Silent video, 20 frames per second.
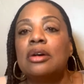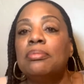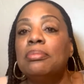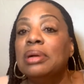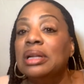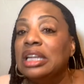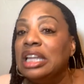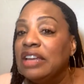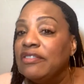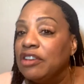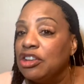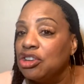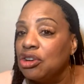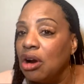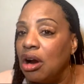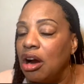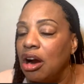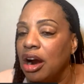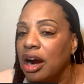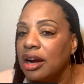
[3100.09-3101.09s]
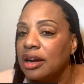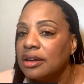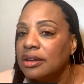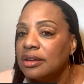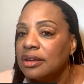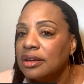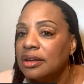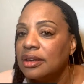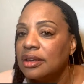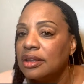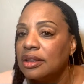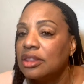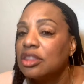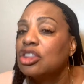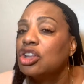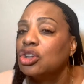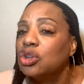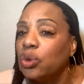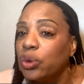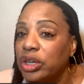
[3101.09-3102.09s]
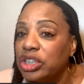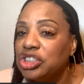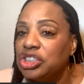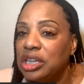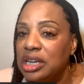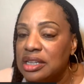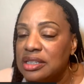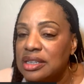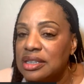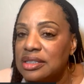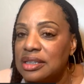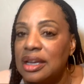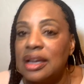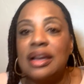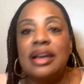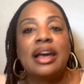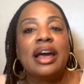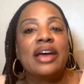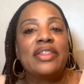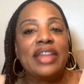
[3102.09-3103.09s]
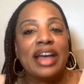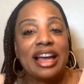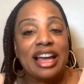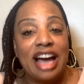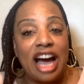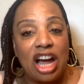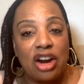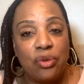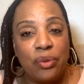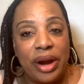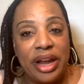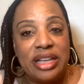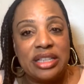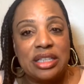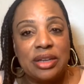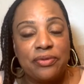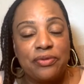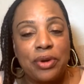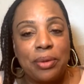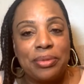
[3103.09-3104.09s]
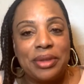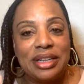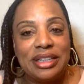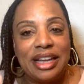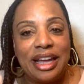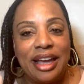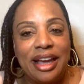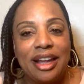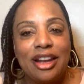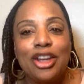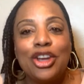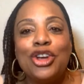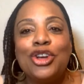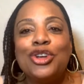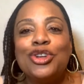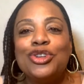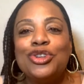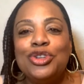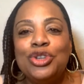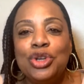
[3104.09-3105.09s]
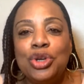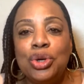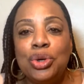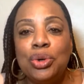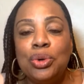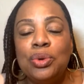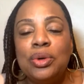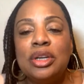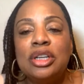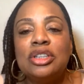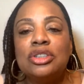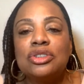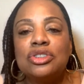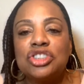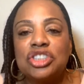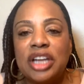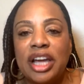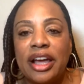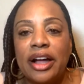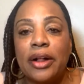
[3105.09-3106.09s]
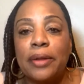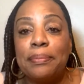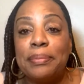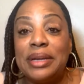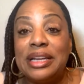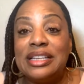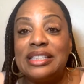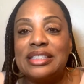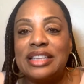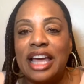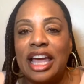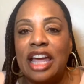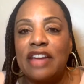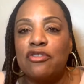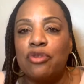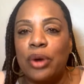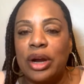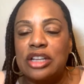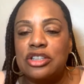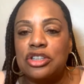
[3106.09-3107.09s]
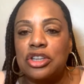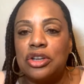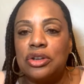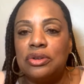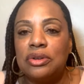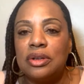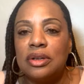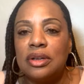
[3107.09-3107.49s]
Believe in your heart the Lord Jesus and that God raised him from the dead. You shall be saved, rescued.